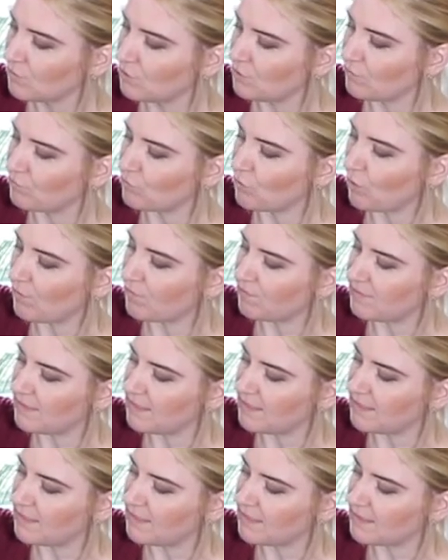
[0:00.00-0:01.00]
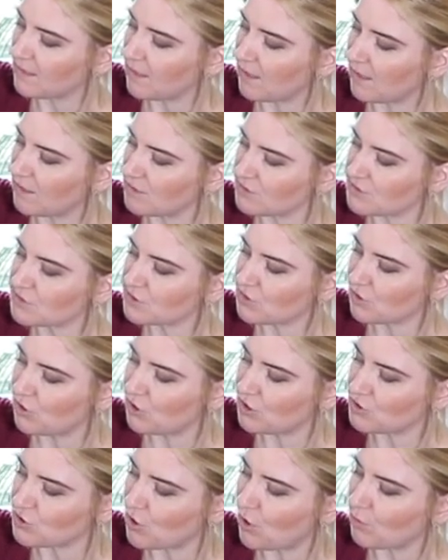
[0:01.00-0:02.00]
You've got the
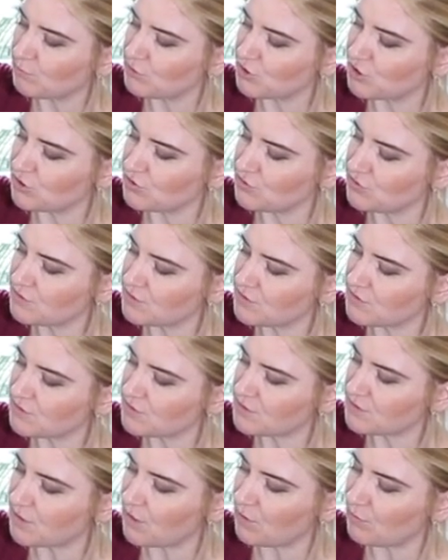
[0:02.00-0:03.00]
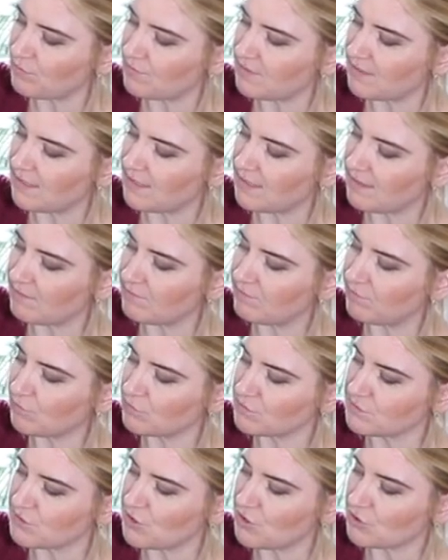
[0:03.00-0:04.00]
skirt options, so the
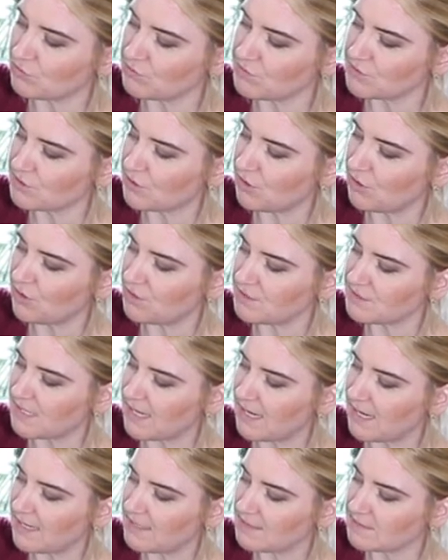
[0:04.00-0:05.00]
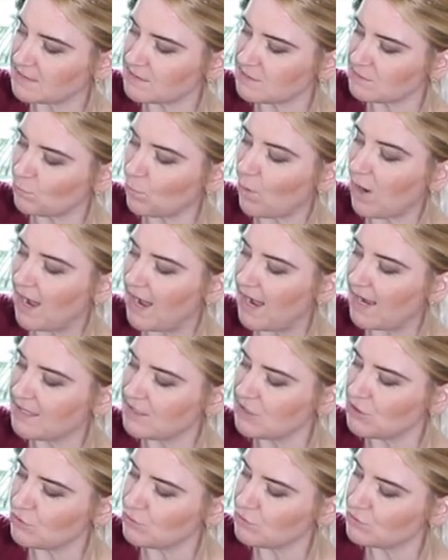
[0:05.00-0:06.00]
full circle skirt is what I
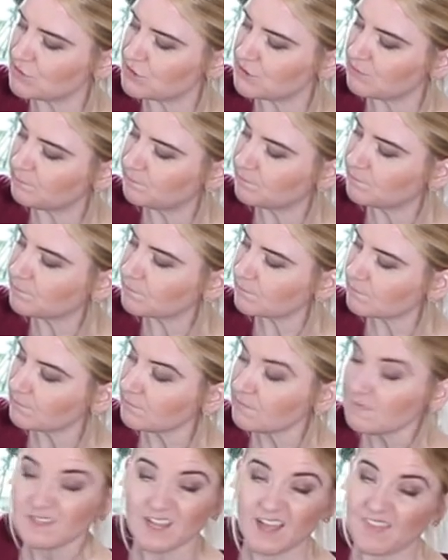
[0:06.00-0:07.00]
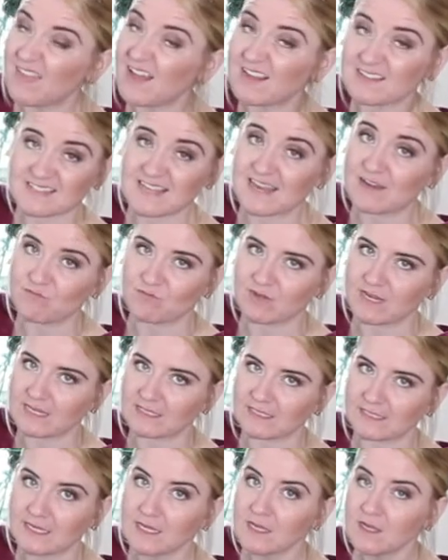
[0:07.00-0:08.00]
used. And that's it
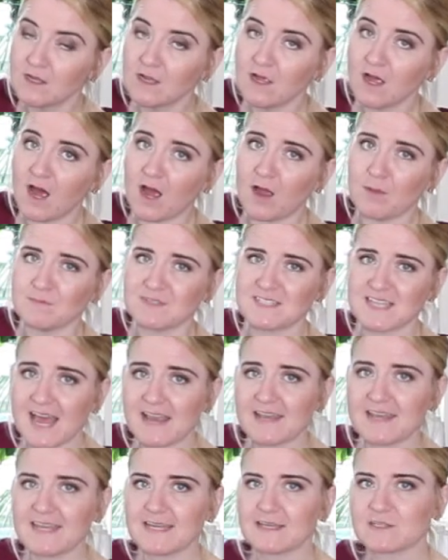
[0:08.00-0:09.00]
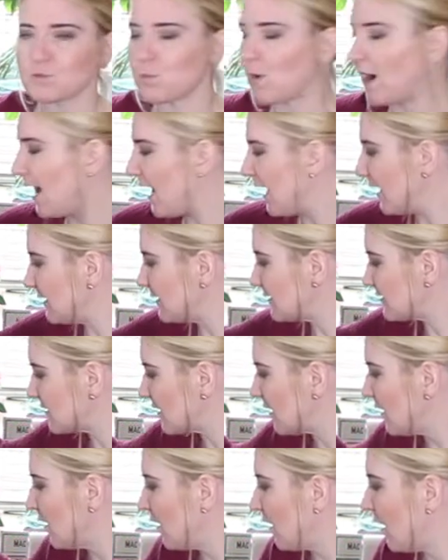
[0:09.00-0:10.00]
really. Techniques
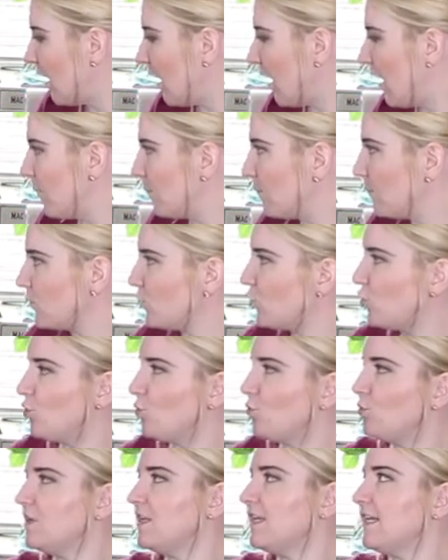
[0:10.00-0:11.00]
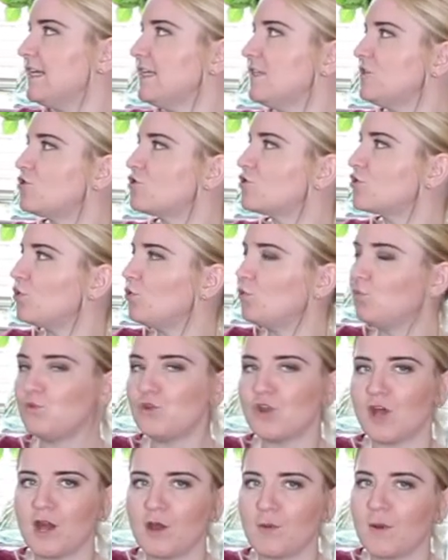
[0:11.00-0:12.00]
wise, you need to
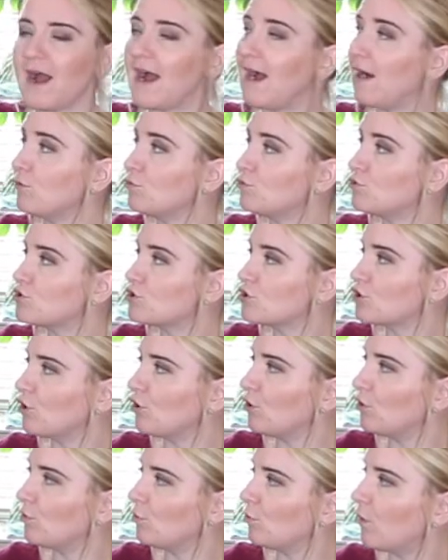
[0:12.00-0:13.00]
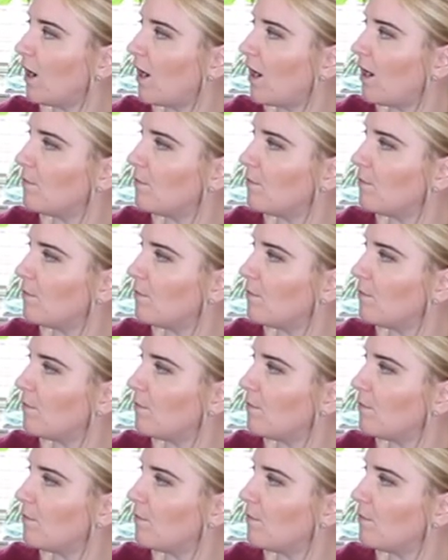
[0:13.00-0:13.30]
know how to